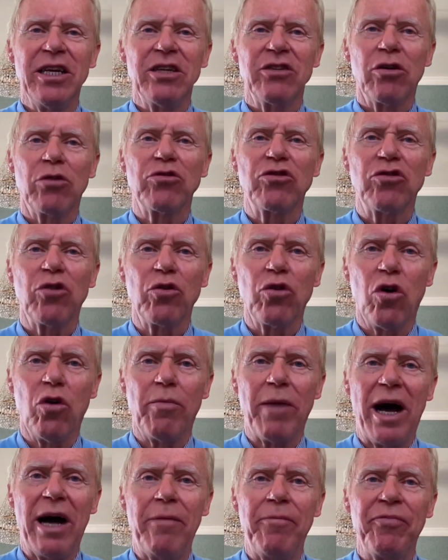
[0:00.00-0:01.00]
So
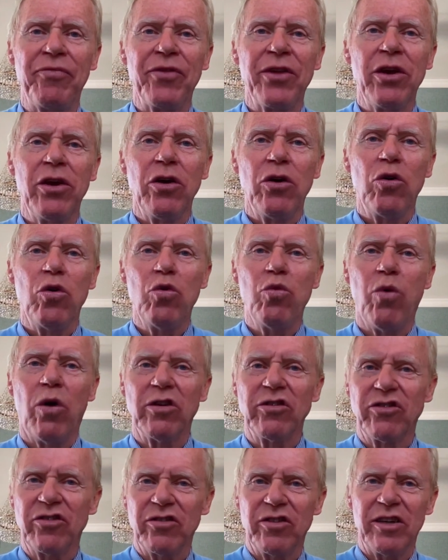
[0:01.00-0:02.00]
Sonoma, who
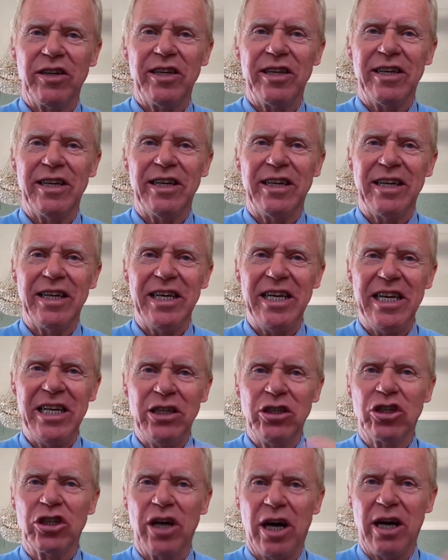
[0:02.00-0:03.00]
was
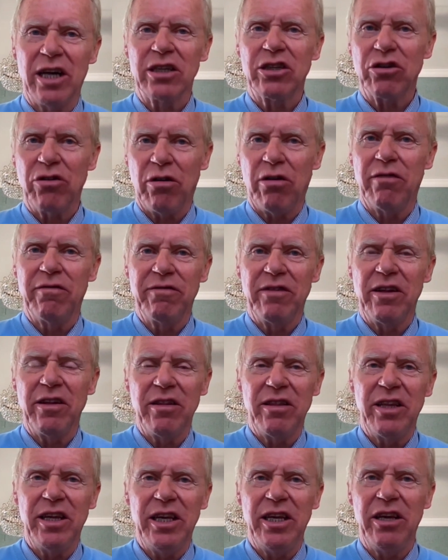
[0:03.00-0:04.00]
in charge
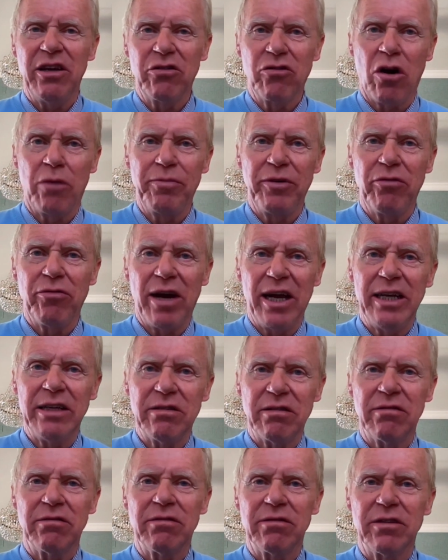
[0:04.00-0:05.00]
of the
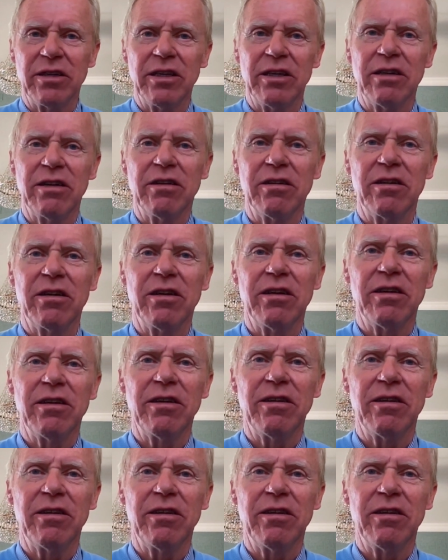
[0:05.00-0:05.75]
copyright on